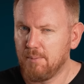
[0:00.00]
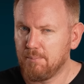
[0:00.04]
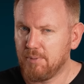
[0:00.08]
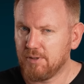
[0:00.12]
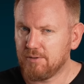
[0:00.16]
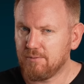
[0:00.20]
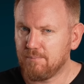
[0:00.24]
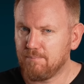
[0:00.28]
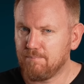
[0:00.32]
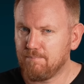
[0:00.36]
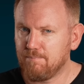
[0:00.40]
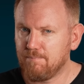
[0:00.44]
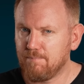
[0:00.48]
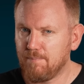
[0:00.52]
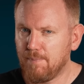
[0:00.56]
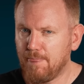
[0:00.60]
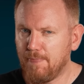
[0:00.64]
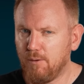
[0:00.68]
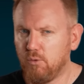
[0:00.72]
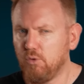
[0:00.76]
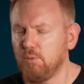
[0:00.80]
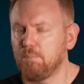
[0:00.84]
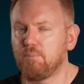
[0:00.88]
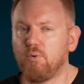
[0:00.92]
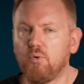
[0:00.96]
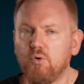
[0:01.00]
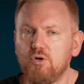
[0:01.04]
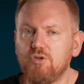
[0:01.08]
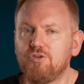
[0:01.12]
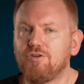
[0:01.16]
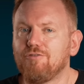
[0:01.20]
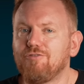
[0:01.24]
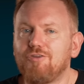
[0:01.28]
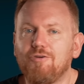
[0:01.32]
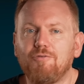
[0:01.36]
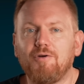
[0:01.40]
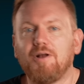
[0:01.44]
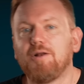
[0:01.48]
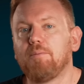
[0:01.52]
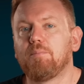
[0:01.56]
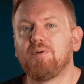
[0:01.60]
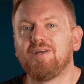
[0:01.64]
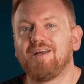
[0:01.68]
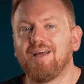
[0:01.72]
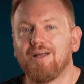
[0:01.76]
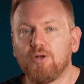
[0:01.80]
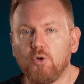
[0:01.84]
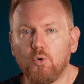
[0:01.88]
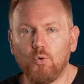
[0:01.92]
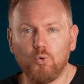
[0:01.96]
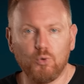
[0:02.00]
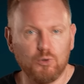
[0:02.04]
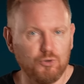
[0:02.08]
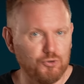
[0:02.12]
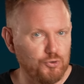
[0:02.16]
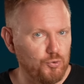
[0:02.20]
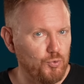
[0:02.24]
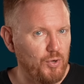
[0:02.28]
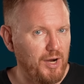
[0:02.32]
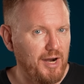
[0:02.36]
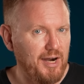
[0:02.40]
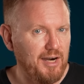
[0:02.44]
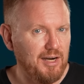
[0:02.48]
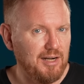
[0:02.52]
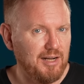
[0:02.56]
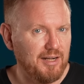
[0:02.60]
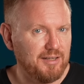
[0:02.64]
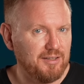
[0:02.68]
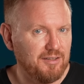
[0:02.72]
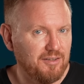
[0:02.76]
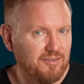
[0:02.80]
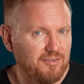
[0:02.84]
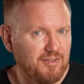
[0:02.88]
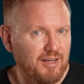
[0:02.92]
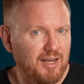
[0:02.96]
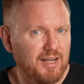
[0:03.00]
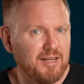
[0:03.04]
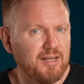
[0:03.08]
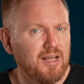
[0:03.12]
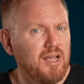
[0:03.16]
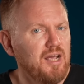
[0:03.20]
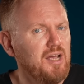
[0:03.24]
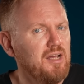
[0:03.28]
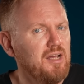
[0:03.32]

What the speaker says: but the whole point of developing an all-new airline design,